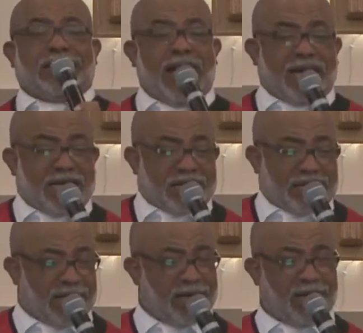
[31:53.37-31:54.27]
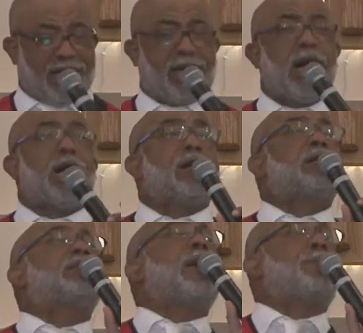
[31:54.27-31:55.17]
that is uh, uh,
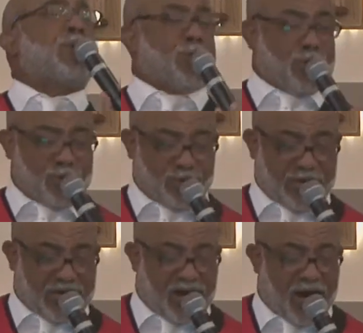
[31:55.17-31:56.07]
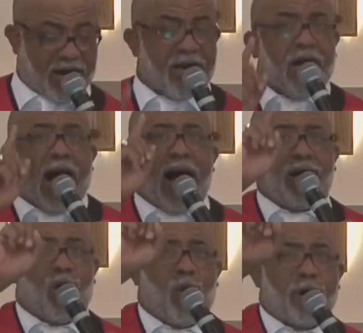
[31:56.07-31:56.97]
unacceptable to God. I
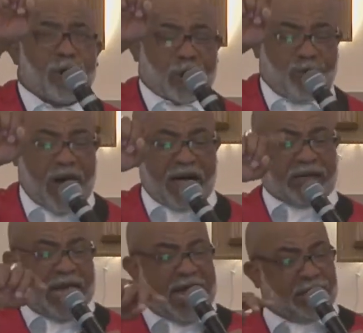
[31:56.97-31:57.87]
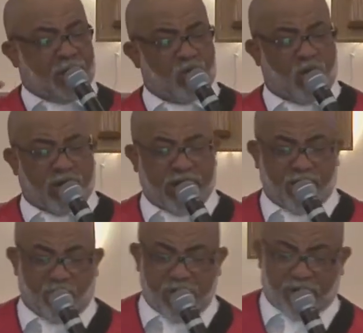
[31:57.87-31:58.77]
don't want a spot. I don't want any
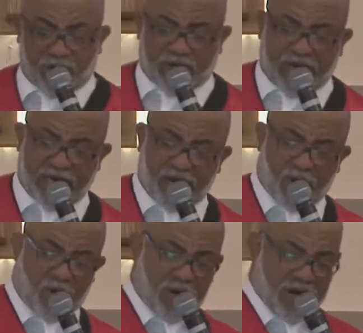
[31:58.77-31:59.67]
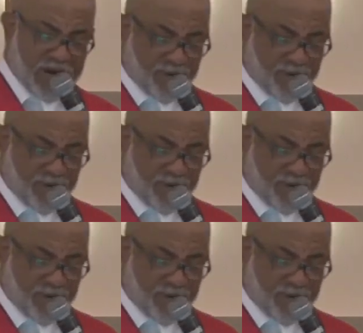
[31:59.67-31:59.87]
wrinkles and I don't want any